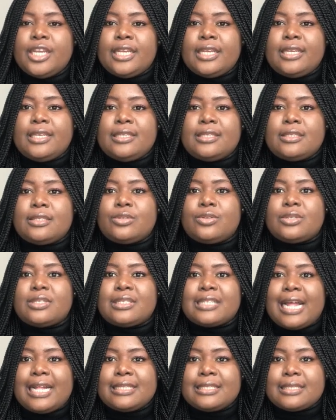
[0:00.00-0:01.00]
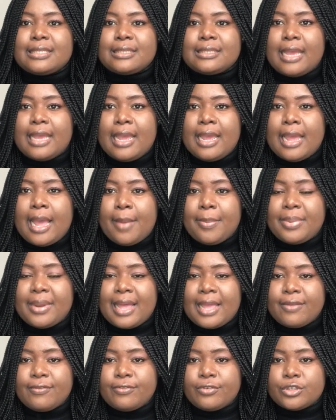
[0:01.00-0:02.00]
is to start
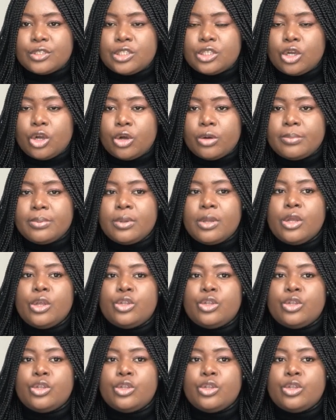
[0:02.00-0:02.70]
applying for job.